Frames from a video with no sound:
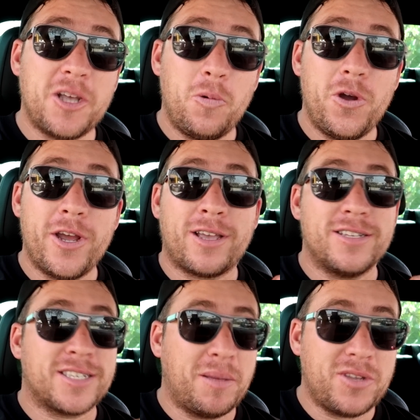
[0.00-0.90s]
they'll work,
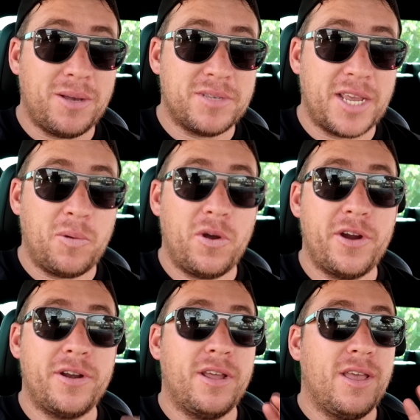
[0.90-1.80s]
sometimes they won't.